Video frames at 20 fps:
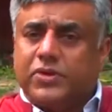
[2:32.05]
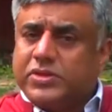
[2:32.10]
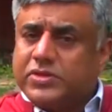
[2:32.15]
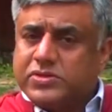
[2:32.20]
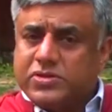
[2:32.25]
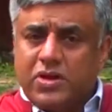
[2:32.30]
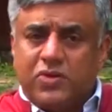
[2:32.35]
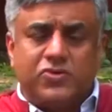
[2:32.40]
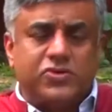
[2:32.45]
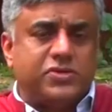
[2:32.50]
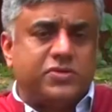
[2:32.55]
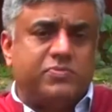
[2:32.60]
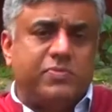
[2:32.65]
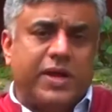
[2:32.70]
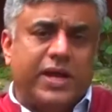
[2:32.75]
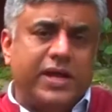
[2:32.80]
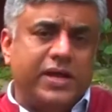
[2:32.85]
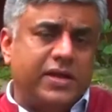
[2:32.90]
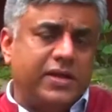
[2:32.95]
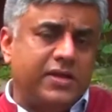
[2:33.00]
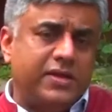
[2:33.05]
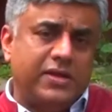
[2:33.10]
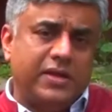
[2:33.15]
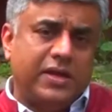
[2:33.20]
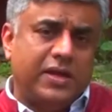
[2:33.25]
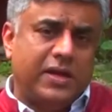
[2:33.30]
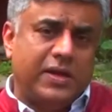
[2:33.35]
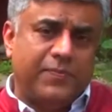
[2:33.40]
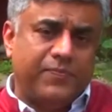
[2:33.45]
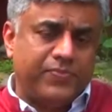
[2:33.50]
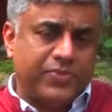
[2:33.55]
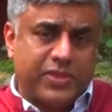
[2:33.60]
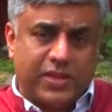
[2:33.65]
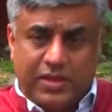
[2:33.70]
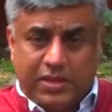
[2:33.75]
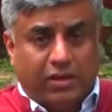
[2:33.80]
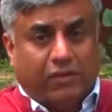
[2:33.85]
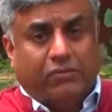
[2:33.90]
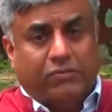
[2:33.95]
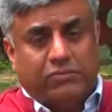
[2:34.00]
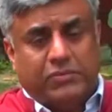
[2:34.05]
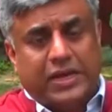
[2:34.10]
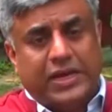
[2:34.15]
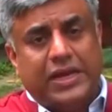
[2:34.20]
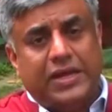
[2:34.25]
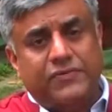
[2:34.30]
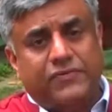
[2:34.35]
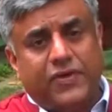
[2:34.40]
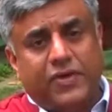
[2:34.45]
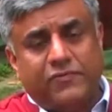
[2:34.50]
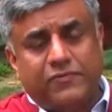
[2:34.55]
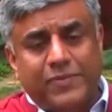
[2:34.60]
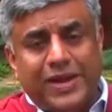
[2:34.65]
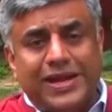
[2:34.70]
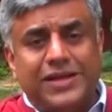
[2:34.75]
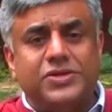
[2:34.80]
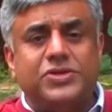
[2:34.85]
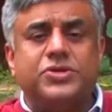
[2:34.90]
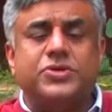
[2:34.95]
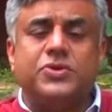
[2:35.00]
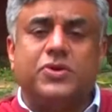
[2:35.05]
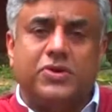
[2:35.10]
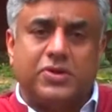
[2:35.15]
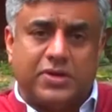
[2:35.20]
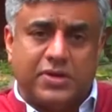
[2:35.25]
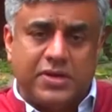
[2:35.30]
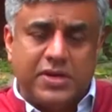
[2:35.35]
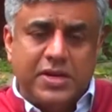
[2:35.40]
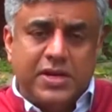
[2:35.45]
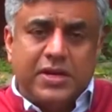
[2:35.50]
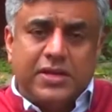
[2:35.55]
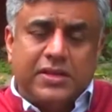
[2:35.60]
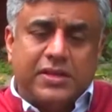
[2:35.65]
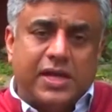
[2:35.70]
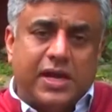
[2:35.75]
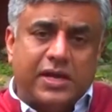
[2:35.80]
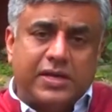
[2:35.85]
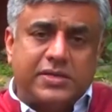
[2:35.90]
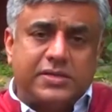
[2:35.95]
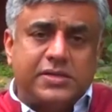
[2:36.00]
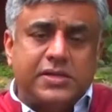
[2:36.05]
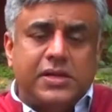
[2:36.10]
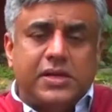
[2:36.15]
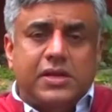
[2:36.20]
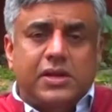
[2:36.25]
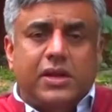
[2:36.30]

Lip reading: throughout my, my life, I've made sure that,